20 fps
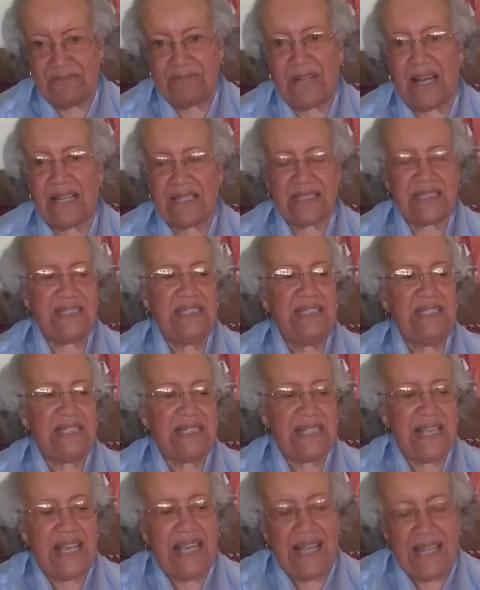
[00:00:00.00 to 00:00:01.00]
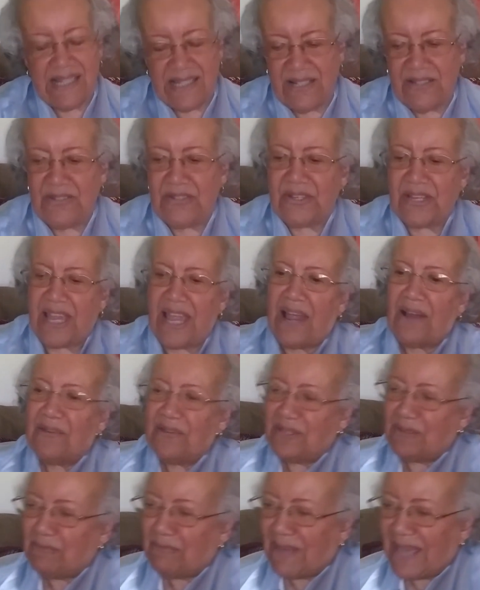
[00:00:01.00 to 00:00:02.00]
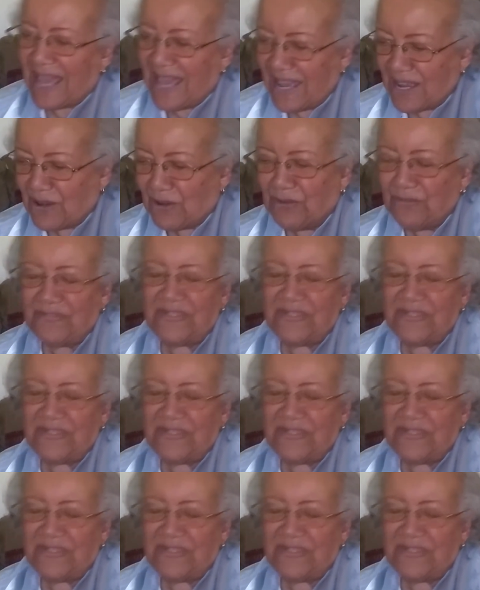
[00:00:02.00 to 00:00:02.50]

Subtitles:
rocks and sand, and you carry the bag